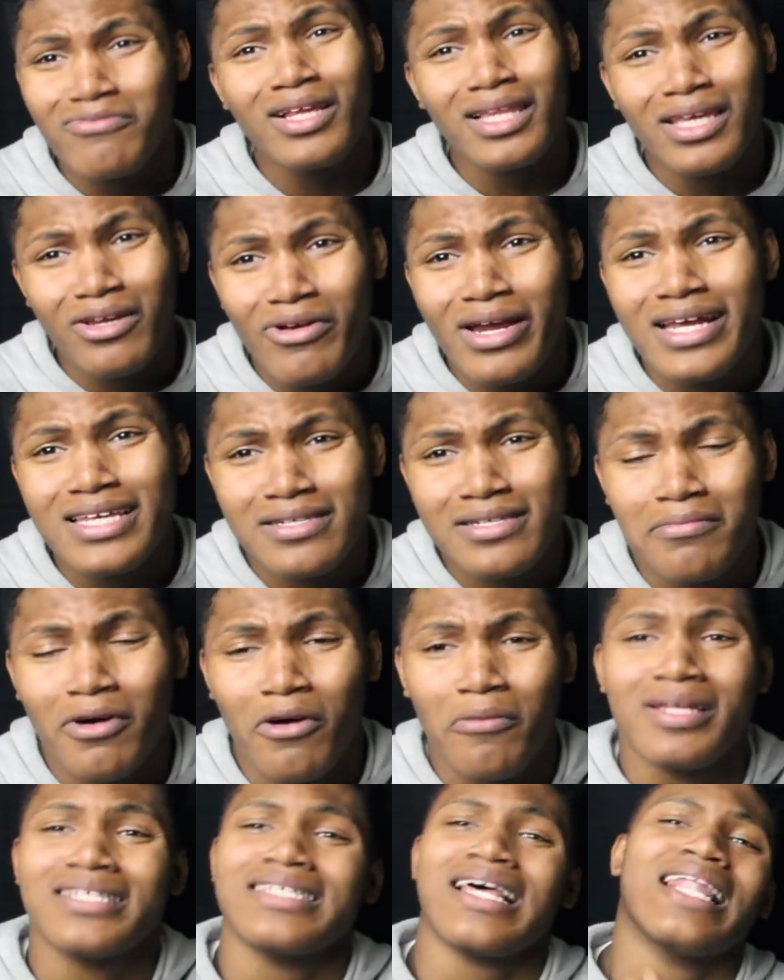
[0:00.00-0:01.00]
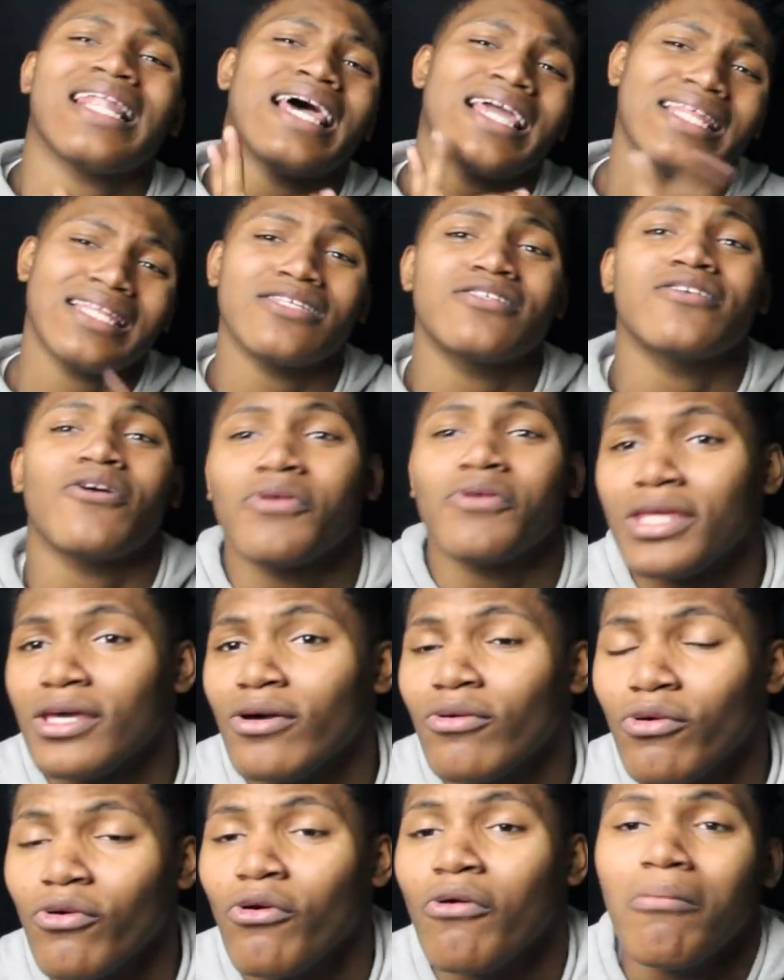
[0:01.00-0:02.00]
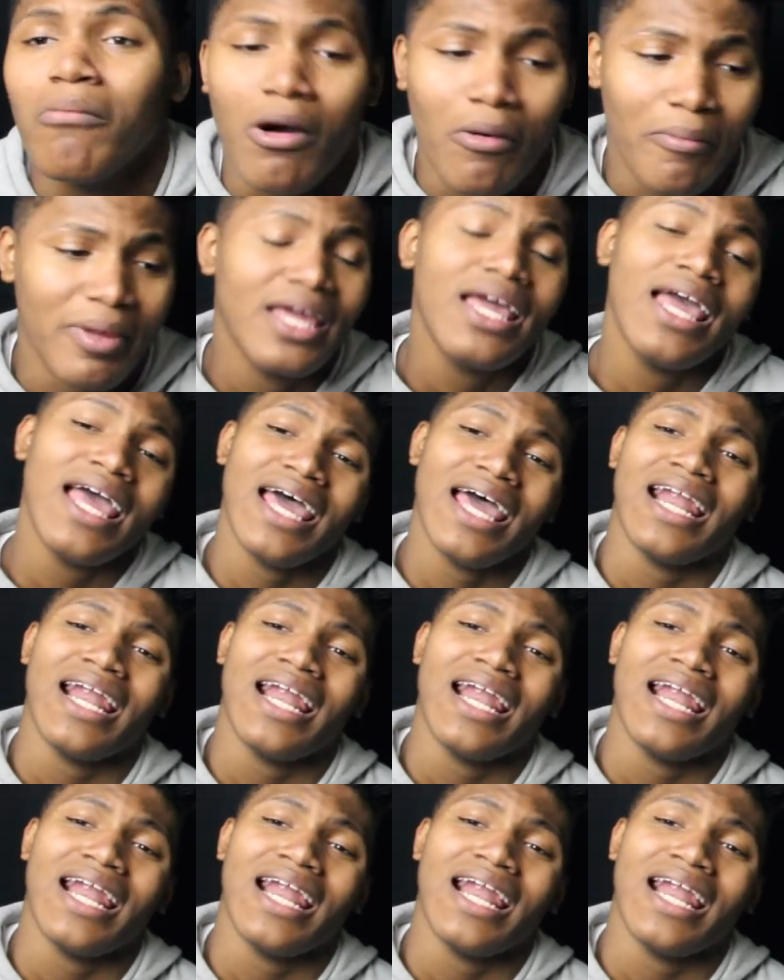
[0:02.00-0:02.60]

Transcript: Really crazy moments. I like the Tokyo Ghoul moment,